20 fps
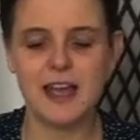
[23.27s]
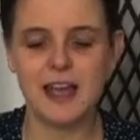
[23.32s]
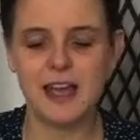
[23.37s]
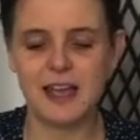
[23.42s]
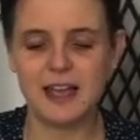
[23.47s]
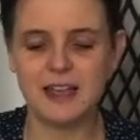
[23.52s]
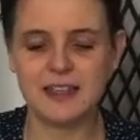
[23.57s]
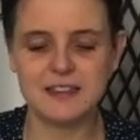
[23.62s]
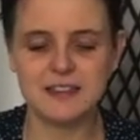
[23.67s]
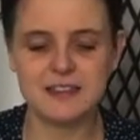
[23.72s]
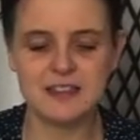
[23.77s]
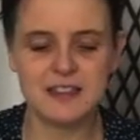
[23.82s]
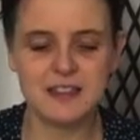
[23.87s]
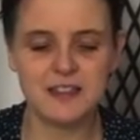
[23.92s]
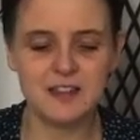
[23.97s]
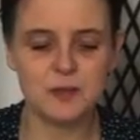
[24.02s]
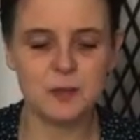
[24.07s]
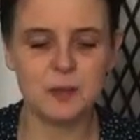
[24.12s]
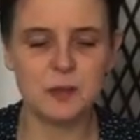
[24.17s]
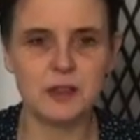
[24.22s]
and
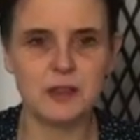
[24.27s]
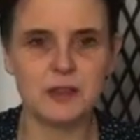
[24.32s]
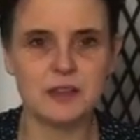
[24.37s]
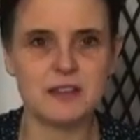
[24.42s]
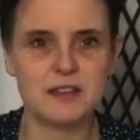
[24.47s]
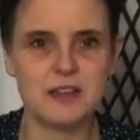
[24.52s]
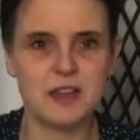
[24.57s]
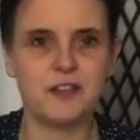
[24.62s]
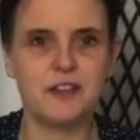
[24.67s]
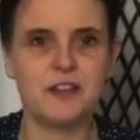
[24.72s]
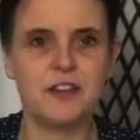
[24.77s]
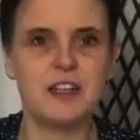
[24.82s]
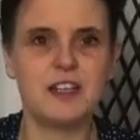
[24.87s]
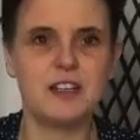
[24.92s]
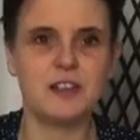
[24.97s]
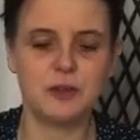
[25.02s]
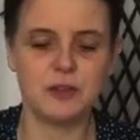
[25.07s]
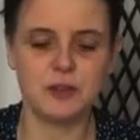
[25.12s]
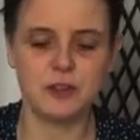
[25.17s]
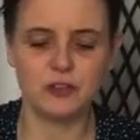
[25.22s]
these will definitely
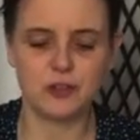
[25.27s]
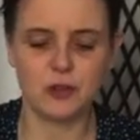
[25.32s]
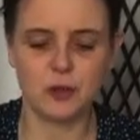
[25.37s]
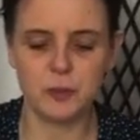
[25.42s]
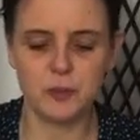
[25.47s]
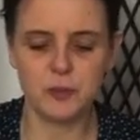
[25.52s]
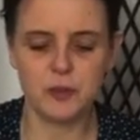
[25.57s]
do the job.